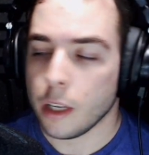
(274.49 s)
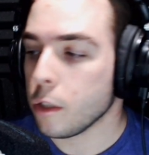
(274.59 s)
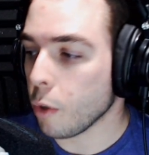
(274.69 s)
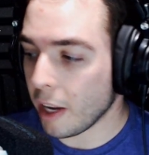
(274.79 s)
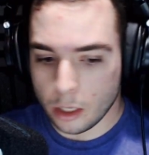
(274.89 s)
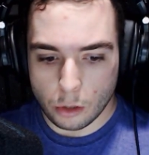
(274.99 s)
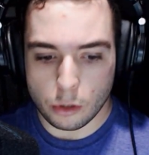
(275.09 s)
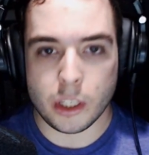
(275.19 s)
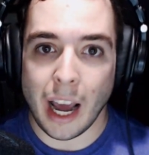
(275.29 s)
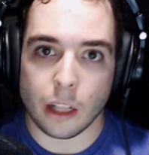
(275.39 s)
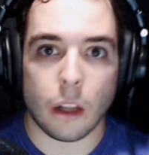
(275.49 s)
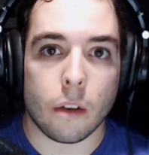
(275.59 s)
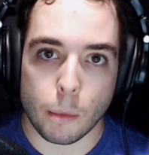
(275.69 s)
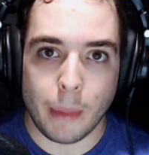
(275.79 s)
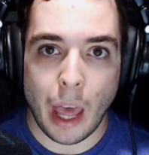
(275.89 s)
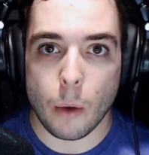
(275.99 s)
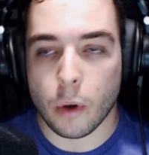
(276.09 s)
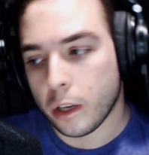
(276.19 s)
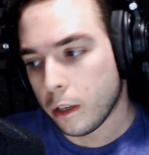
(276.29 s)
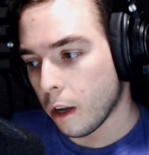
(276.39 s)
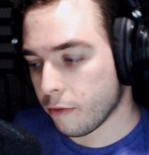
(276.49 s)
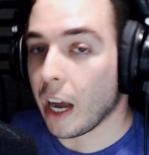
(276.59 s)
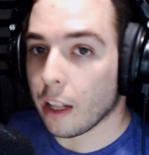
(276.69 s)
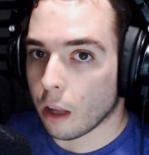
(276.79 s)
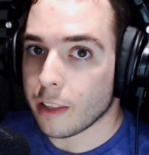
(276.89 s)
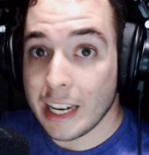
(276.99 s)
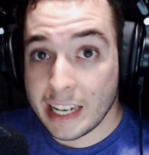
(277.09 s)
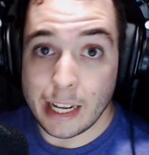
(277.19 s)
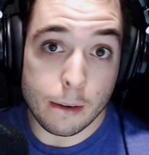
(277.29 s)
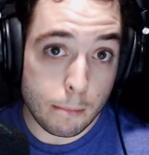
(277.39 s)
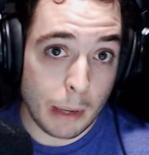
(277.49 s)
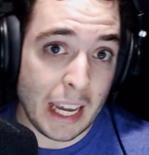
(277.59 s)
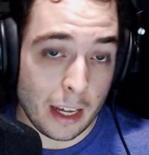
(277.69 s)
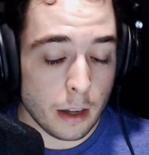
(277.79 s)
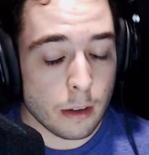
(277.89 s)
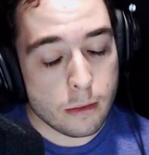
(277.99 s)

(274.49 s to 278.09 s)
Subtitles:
so I can use dialogue from that one of dialogue that didn't peak.